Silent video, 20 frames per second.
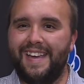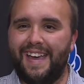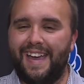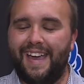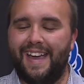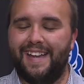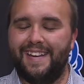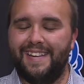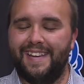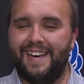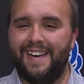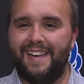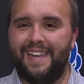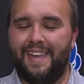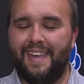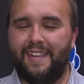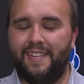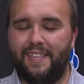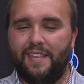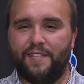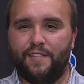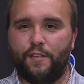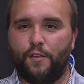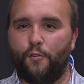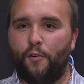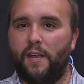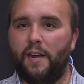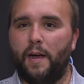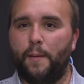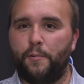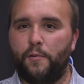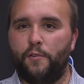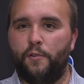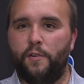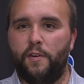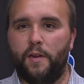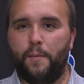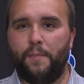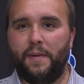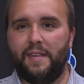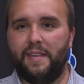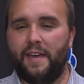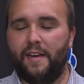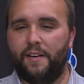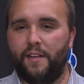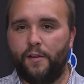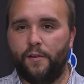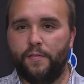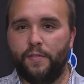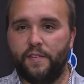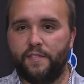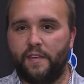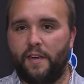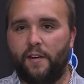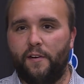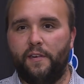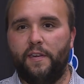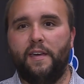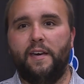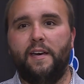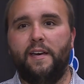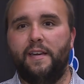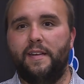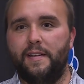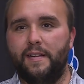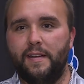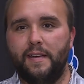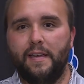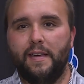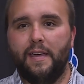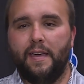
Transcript: And uh, it, this is a great opportunity to be down here in this area and,